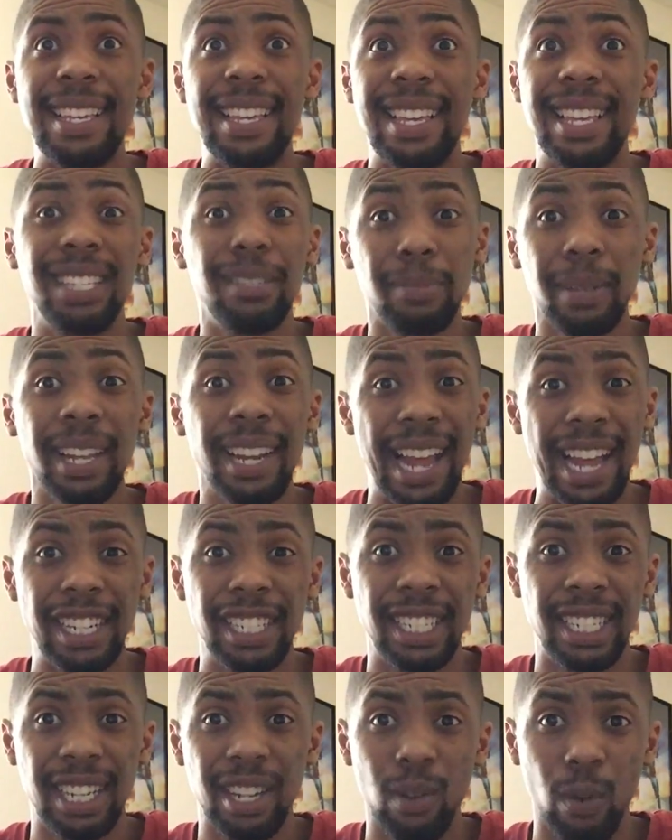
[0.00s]
His plan
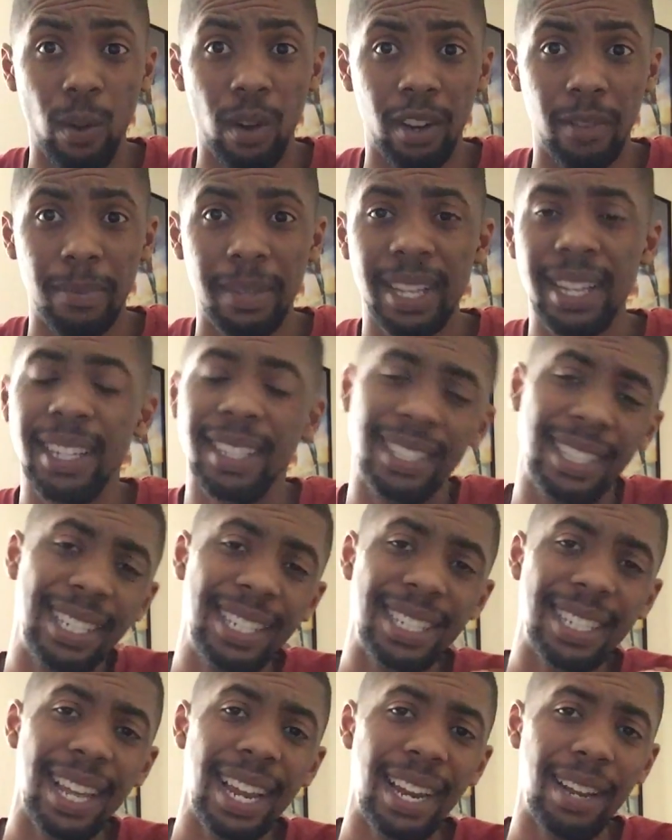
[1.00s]
actually did work because he
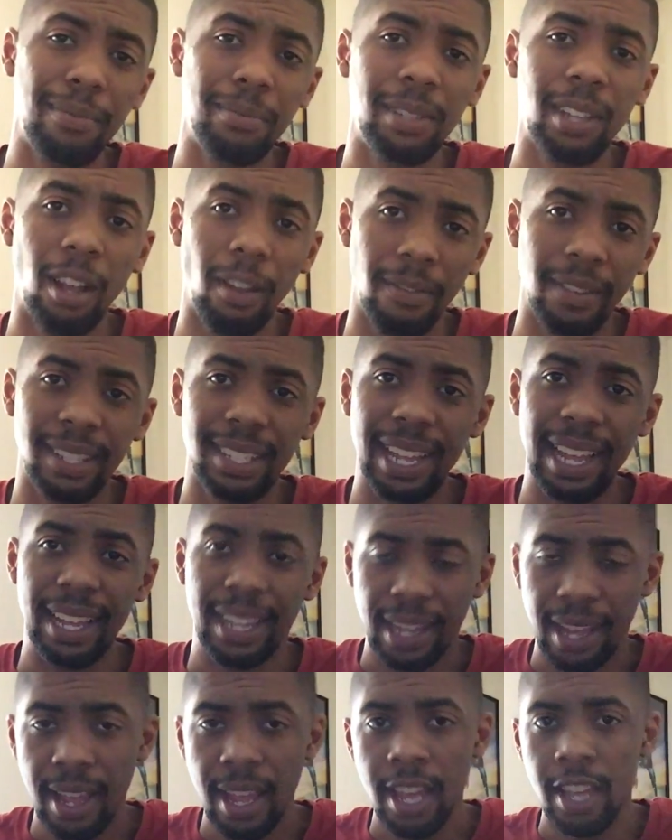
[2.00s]
said it himself. He's
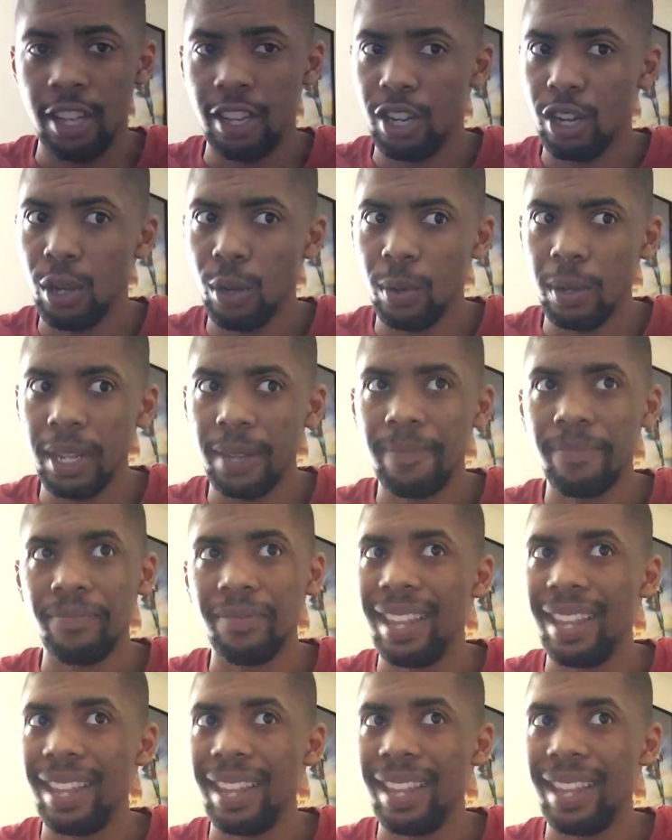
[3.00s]
like, you know what?